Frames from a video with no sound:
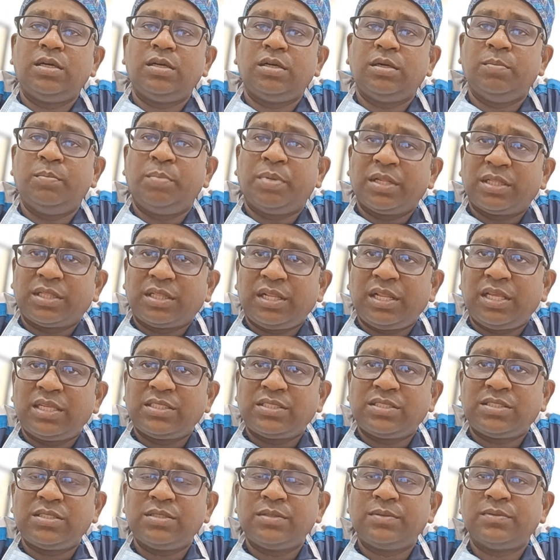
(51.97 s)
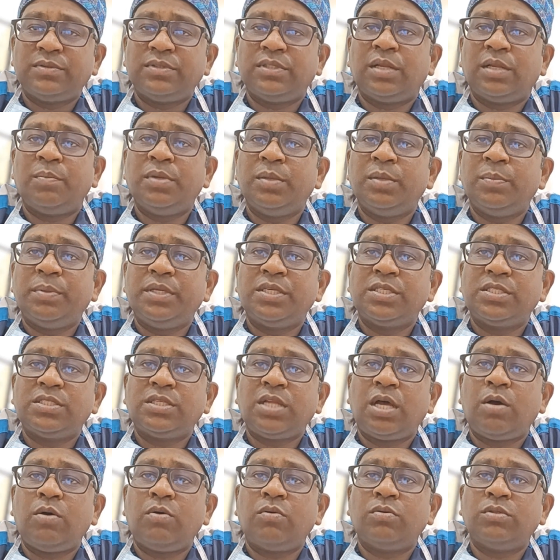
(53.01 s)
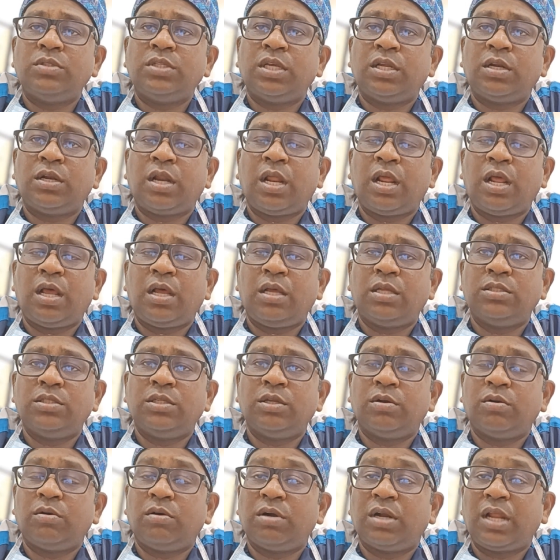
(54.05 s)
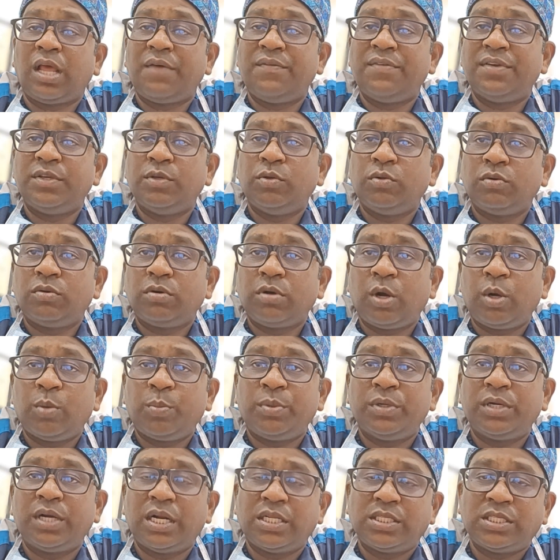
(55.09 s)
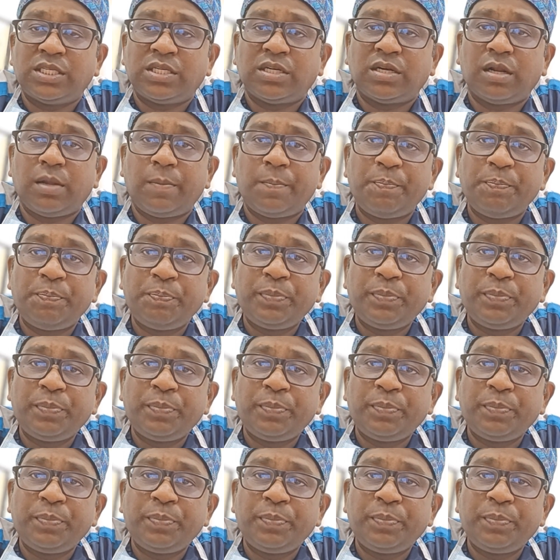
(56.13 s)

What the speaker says: breathless, their BP is down, they are not having urine output, etc.